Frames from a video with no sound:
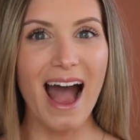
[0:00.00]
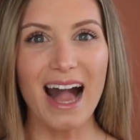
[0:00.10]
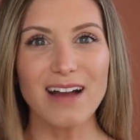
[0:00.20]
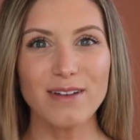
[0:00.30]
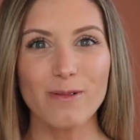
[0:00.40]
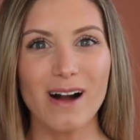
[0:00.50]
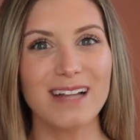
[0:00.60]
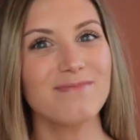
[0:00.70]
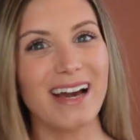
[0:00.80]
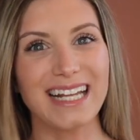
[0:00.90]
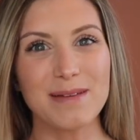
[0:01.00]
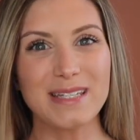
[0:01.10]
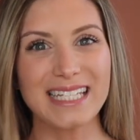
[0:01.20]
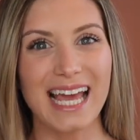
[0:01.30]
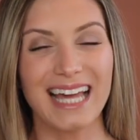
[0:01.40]
Hi everyone, my name
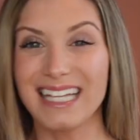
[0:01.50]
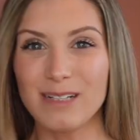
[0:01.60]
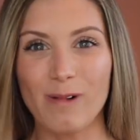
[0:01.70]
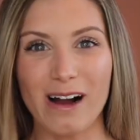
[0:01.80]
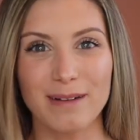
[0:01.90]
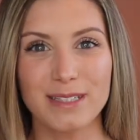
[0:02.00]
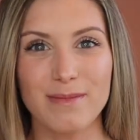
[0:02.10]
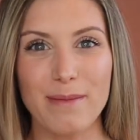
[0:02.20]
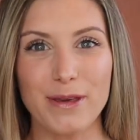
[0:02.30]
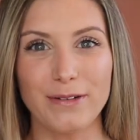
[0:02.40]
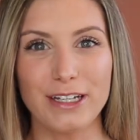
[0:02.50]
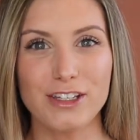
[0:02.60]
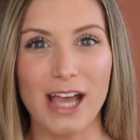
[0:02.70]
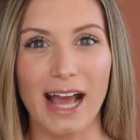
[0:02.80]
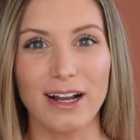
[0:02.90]
is Kaila and welcome to my beauty
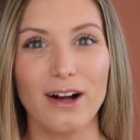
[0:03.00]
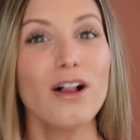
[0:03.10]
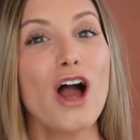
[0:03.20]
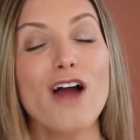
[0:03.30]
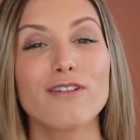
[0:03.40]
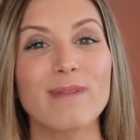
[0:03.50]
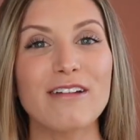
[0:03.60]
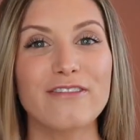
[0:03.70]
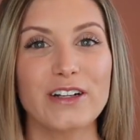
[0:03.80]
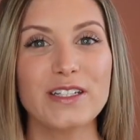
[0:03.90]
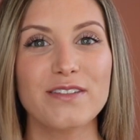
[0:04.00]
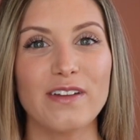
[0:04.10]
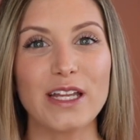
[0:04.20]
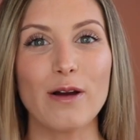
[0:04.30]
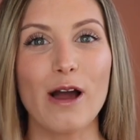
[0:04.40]
channel. For my first
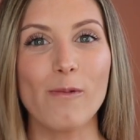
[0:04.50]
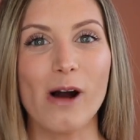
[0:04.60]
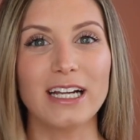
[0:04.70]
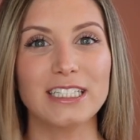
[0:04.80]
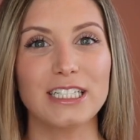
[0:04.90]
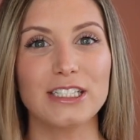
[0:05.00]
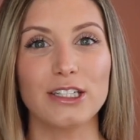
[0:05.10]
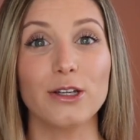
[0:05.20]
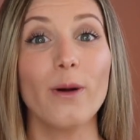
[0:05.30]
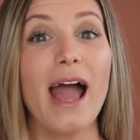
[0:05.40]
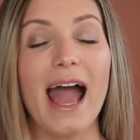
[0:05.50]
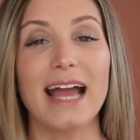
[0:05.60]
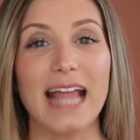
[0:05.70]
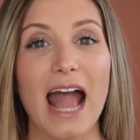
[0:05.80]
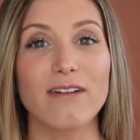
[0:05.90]
video, I wanted to do
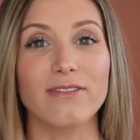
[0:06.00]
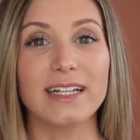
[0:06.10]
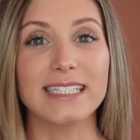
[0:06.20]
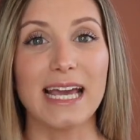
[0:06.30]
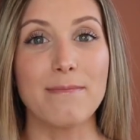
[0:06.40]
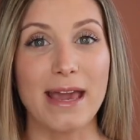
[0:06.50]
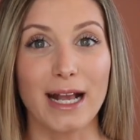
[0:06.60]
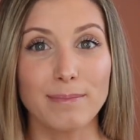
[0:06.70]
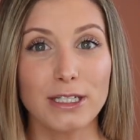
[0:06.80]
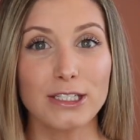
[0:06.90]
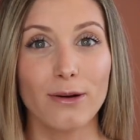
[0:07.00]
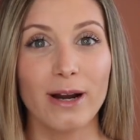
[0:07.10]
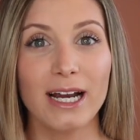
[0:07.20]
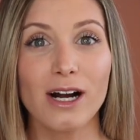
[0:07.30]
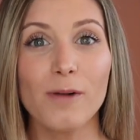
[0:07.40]
an everyday makeup
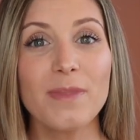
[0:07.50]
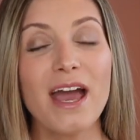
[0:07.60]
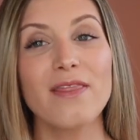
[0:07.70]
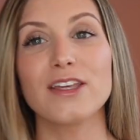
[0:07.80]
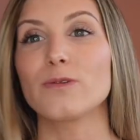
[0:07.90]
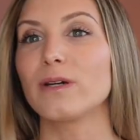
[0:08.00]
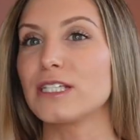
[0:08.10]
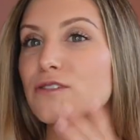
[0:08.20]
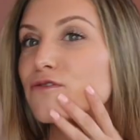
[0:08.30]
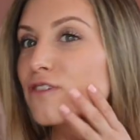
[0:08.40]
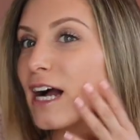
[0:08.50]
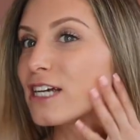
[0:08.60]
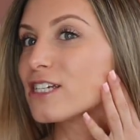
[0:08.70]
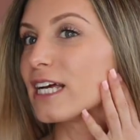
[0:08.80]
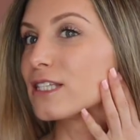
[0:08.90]
tutorial. This one is
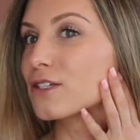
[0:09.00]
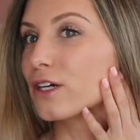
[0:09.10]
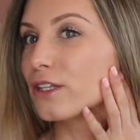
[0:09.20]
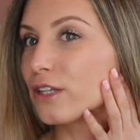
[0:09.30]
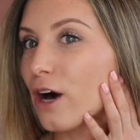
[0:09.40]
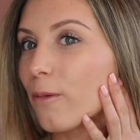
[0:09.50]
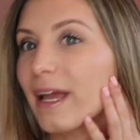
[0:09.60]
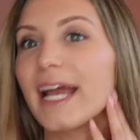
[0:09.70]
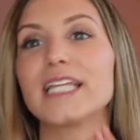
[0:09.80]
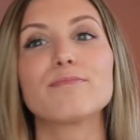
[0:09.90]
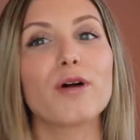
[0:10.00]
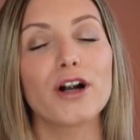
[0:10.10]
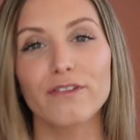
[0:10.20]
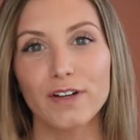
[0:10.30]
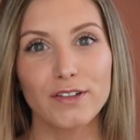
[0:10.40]
fresh, it's glowy, it's
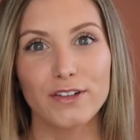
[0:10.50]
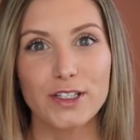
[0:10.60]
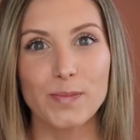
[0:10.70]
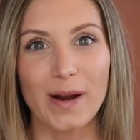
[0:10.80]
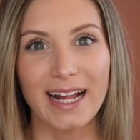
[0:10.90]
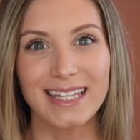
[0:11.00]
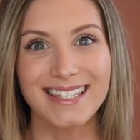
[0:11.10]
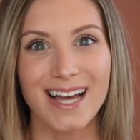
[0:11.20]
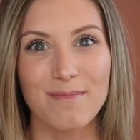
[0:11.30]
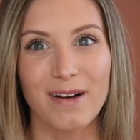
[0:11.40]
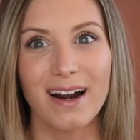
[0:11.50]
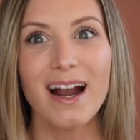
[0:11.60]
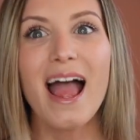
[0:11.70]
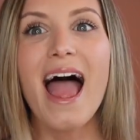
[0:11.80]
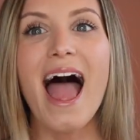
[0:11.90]
perfect for spring and summer,
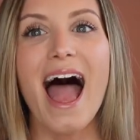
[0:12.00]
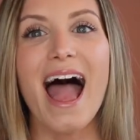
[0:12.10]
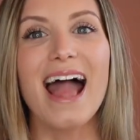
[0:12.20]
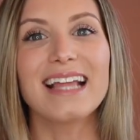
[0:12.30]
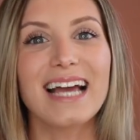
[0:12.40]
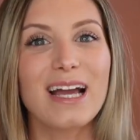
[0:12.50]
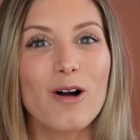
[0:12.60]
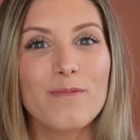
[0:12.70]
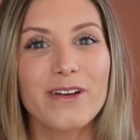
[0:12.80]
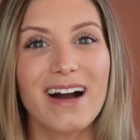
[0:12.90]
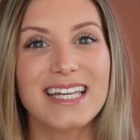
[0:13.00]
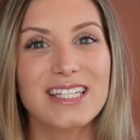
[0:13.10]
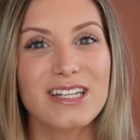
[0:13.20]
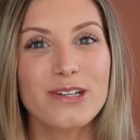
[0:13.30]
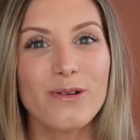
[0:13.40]
and I hope you
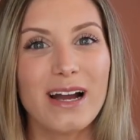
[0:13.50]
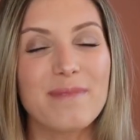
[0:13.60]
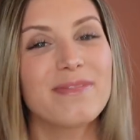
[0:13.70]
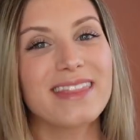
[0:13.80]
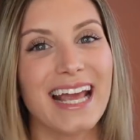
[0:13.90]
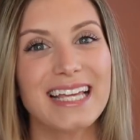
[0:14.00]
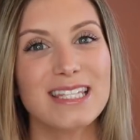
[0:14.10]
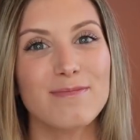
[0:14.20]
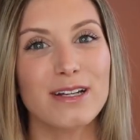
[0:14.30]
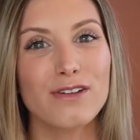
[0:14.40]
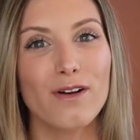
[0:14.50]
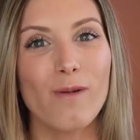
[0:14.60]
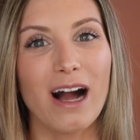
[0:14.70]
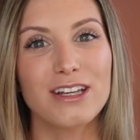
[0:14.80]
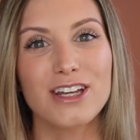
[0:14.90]
guys enjoy. Thanks so much for
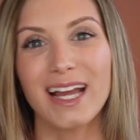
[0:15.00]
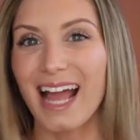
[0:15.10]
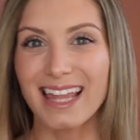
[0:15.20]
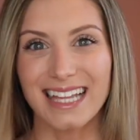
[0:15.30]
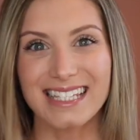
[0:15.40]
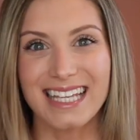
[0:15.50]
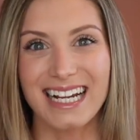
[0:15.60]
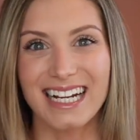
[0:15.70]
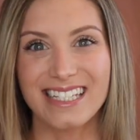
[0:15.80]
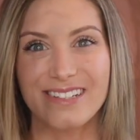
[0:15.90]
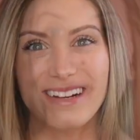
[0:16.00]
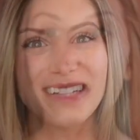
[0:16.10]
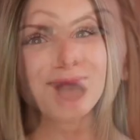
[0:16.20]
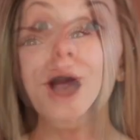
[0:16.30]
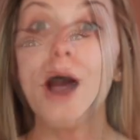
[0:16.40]
watching and let's get into
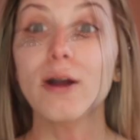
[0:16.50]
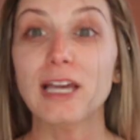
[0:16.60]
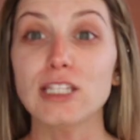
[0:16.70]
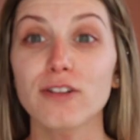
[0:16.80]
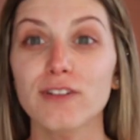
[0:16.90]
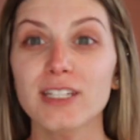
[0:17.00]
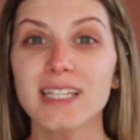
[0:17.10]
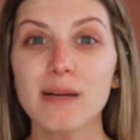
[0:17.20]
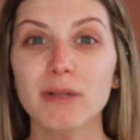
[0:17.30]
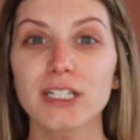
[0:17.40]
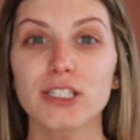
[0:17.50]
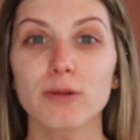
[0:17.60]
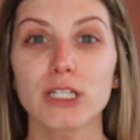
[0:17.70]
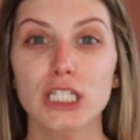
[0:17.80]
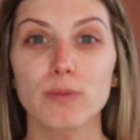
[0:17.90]
it. Okay, so the first thing I'm going to do
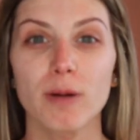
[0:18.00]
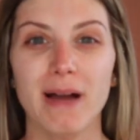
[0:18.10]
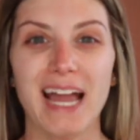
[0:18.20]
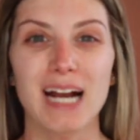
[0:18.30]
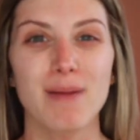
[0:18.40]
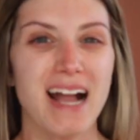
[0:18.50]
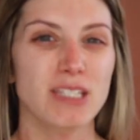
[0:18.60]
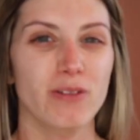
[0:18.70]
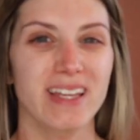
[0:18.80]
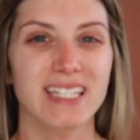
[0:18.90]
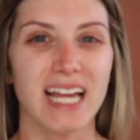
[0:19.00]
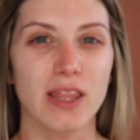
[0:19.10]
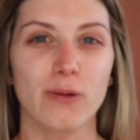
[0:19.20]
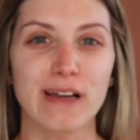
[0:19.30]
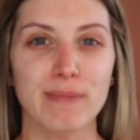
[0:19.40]
is just put my hair back so it doesn't get
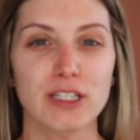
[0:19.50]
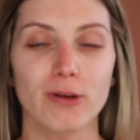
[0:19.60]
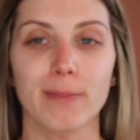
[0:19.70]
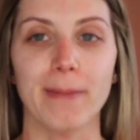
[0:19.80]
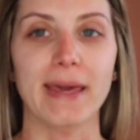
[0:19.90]
in the way of me doing my